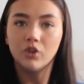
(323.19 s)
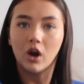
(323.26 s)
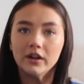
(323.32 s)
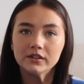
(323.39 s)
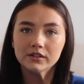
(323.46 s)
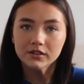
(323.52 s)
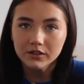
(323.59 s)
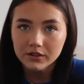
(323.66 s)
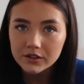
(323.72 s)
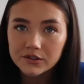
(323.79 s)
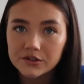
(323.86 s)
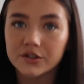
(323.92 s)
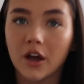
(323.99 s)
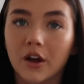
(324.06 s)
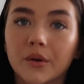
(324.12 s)
Right,
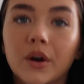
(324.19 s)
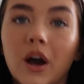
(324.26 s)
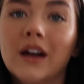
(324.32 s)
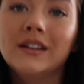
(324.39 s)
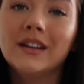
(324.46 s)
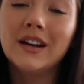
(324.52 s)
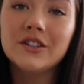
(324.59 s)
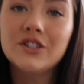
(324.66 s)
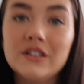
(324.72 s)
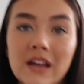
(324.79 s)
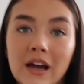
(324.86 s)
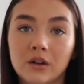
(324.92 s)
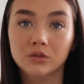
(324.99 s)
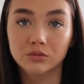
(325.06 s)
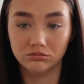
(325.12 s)
so I did actually
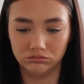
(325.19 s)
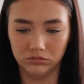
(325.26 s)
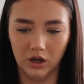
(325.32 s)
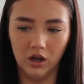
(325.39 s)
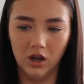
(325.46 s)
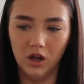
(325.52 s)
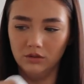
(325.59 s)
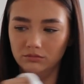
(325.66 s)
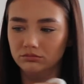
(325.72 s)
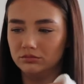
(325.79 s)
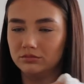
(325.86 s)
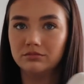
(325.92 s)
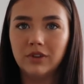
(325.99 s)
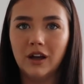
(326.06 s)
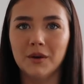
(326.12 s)
tell...
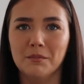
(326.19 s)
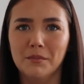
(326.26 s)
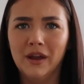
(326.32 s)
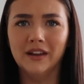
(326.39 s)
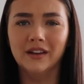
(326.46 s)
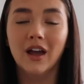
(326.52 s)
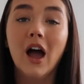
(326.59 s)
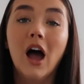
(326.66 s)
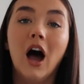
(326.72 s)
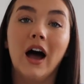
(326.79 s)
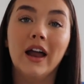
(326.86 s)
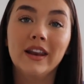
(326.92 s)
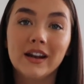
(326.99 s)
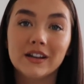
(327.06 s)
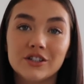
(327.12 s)

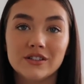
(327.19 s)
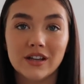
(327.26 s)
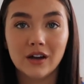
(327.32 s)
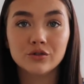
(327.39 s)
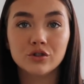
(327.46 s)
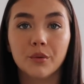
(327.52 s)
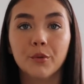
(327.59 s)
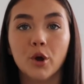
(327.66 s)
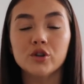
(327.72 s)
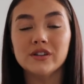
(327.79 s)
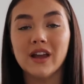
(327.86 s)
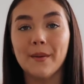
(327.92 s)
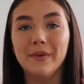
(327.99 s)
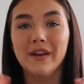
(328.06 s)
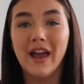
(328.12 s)
I did actually tell Tom not to
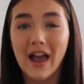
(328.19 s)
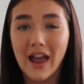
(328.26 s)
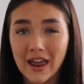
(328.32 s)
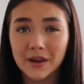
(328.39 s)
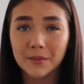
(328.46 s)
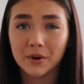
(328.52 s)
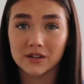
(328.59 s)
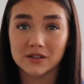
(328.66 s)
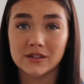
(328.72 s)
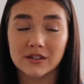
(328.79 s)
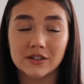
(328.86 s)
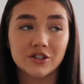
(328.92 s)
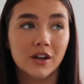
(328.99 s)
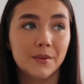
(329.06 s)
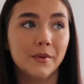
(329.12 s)
get me any presents
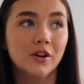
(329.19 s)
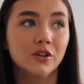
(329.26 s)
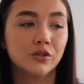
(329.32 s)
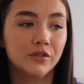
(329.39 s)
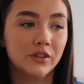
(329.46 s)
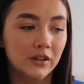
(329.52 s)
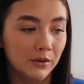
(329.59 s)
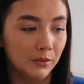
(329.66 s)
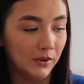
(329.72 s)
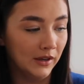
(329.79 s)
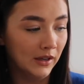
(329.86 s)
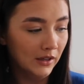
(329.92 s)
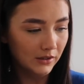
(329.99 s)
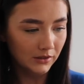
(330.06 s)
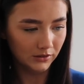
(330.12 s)
this year because obviously
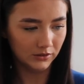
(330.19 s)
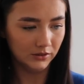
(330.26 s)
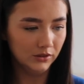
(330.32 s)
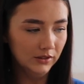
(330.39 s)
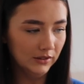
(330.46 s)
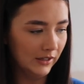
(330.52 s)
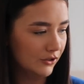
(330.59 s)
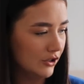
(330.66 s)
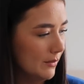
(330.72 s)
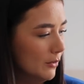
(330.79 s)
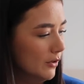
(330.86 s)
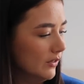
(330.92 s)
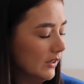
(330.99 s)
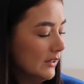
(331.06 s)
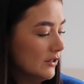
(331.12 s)
we literally
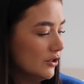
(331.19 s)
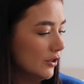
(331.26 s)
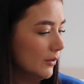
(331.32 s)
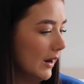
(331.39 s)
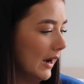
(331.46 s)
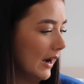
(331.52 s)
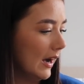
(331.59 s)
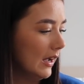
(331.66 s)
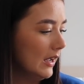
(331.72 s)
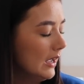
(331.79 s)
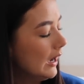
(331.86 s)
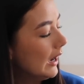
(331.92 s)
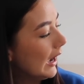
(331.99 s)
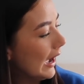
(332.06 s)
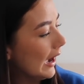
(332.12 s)
moved into our
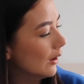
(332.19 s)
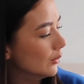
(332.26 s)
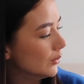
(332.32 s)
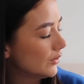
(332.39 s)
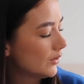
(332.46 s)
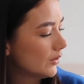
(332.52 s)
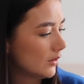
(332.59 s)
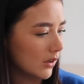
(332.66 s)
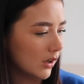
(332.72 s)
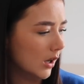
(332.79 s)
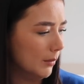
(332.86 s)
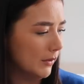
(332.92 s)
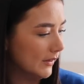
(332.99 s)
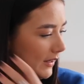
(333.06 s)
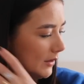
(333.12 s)
house a
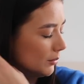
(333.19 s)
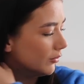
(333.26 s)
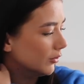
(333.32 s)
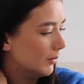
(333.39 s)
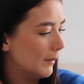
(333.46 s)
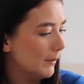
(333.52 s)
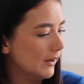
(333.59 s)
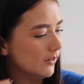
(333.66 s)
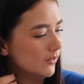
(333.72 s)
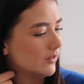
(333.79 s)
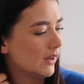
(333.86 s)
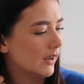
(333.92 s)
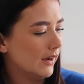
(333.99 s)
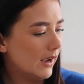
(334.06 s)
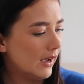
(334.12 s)
couple of days before my
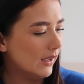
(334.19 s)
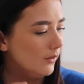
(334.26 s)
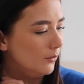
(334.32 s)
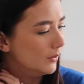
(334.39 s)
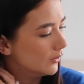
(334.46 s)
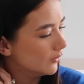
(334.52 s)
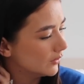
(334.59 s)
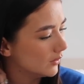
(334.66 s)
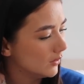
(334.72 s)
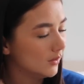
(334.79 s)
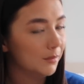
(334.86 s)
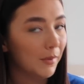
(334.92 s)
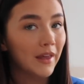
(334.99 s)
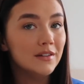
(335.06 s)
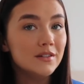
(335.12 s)
birthday, and we'd obviously
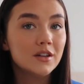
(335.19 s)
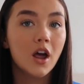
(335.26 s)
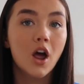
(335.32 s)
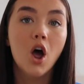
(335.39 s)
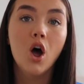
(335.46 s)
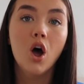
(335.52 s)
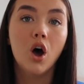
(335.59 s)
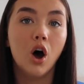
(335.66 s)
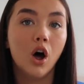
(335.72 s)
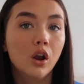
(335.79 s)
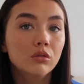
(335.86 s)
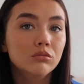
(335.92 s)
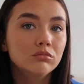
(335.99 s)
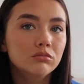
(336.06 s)
spent a